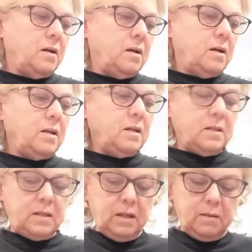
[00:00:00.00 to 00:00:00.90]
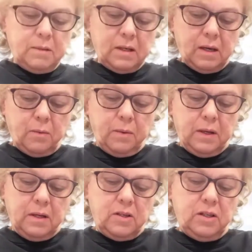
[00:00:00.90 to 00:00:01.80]
And it seems like
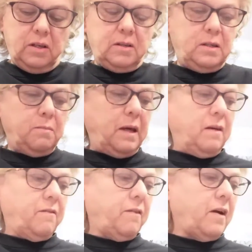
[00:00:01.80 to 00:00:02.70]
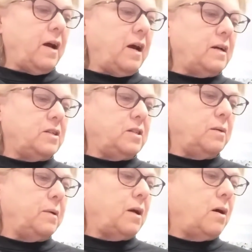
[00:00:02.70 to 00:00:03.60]
when she used to make it for us, she
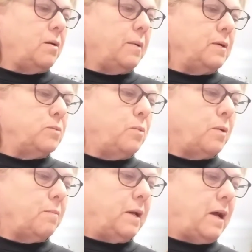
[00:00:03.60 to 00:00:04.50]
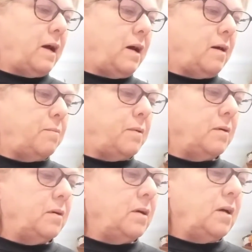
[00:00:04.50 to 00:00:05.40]
would always warm it up,
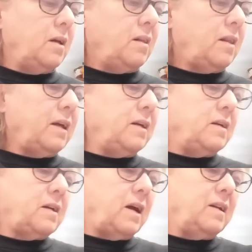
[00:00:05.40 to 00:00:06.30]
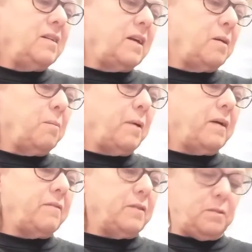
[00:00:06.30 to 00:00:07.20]
like kind of like a
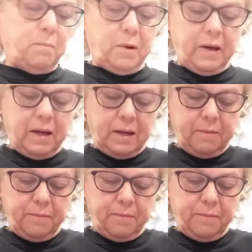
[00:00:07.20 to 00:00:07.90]
breakfast bread.